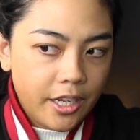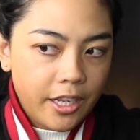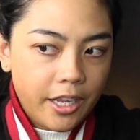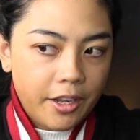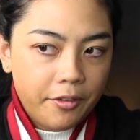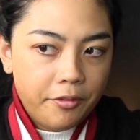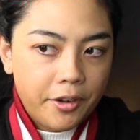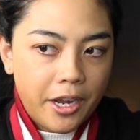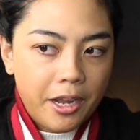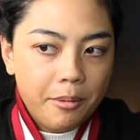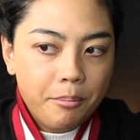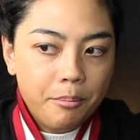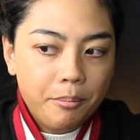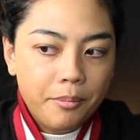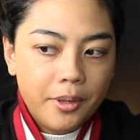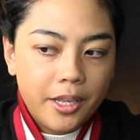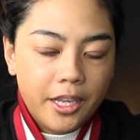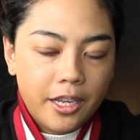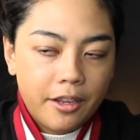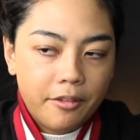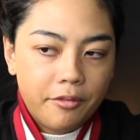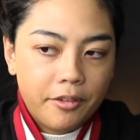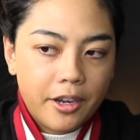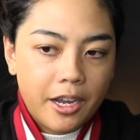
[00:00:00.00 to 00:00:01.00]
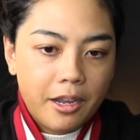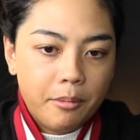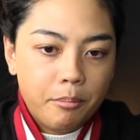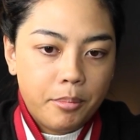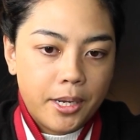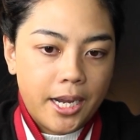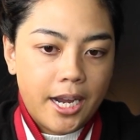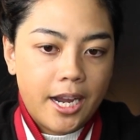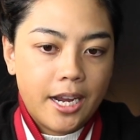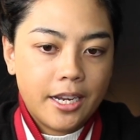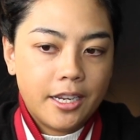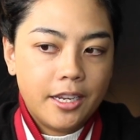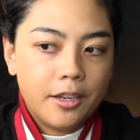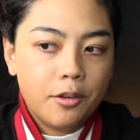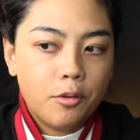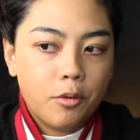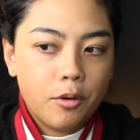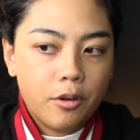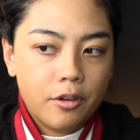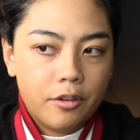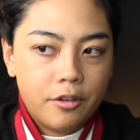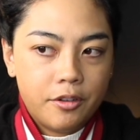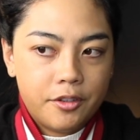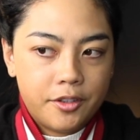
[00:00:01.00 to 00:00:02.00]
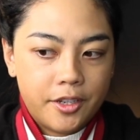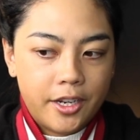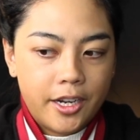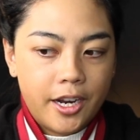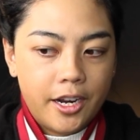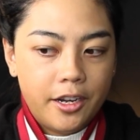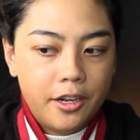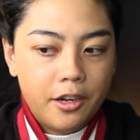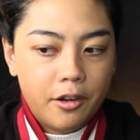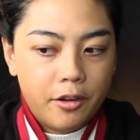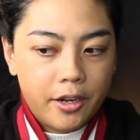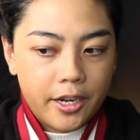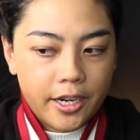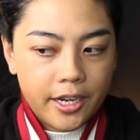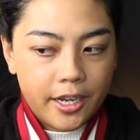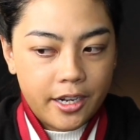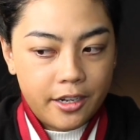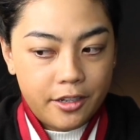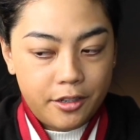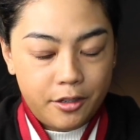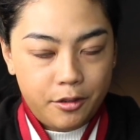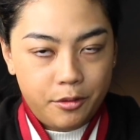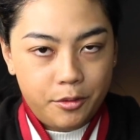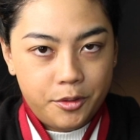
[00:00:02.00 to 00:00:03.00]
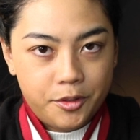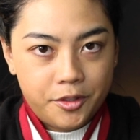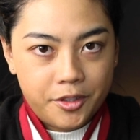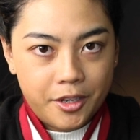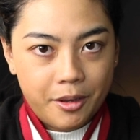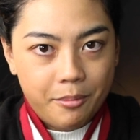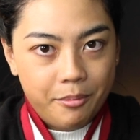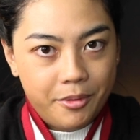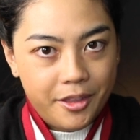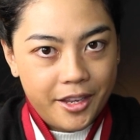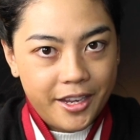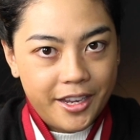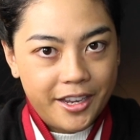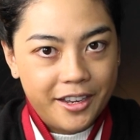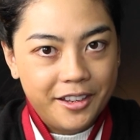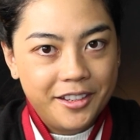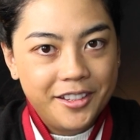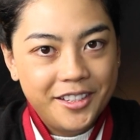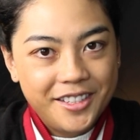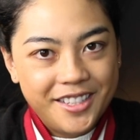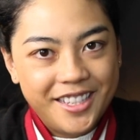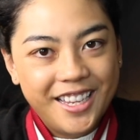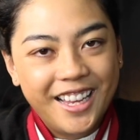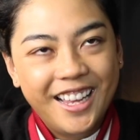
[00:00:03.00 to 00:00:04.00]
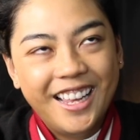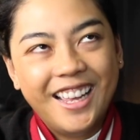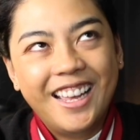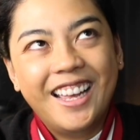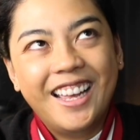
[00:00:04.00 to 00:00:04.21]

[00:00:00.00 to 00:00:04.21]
if I'm packing orders and I know I got to do something else,